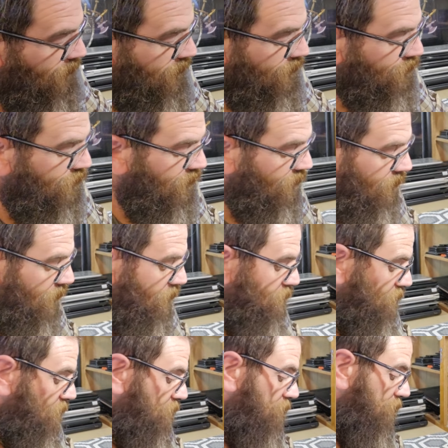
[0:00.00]
in this, see if it does
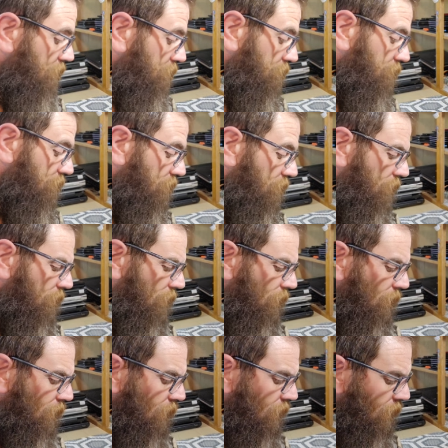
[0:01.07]
anything.
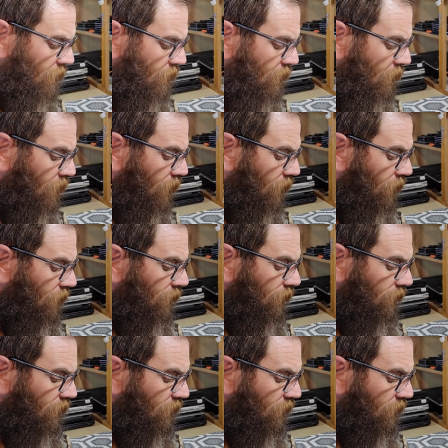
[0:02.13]
Alright.